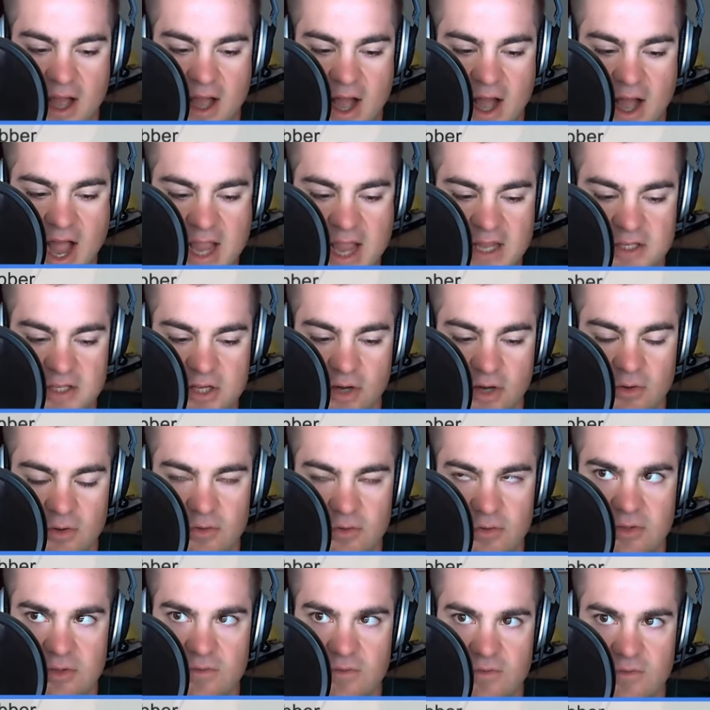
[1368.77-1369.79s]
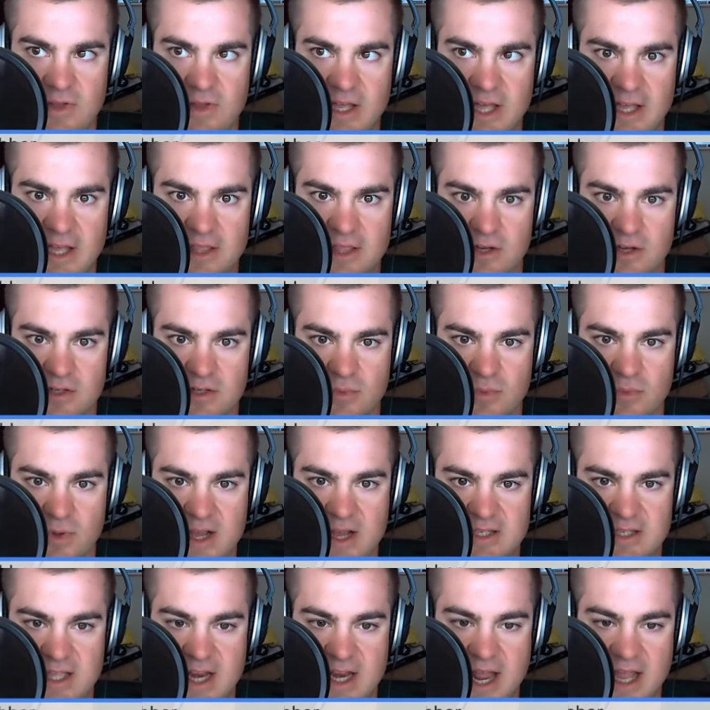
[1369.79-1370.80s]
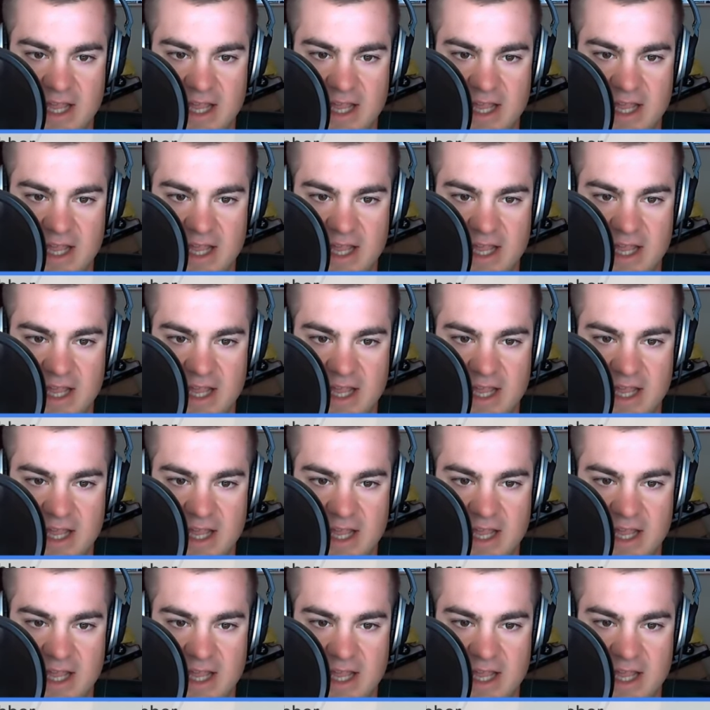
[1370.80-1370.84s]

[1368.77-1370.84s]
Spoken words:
I don't feel like there's ways that I